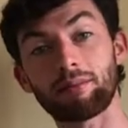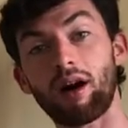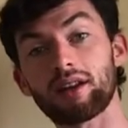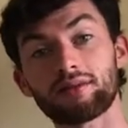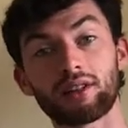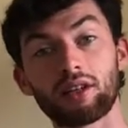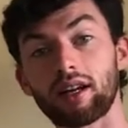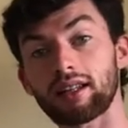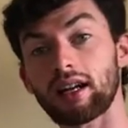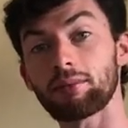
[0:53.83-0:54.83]
Pause the video,
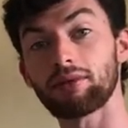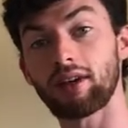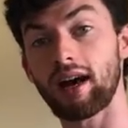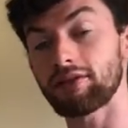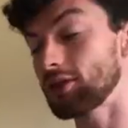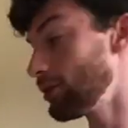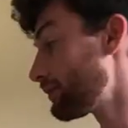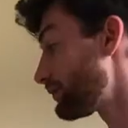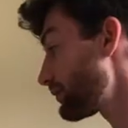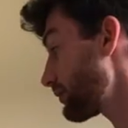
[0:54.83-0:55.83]
get that up if you have to.
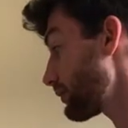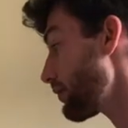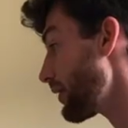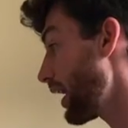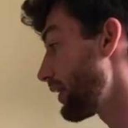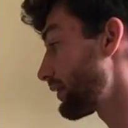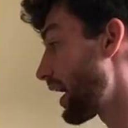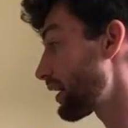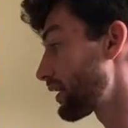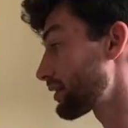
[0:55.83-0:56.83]
If
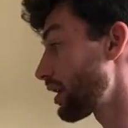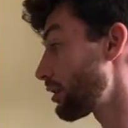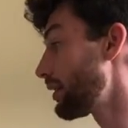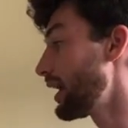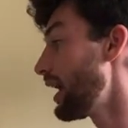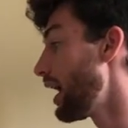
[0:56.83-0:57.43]
not, let's go.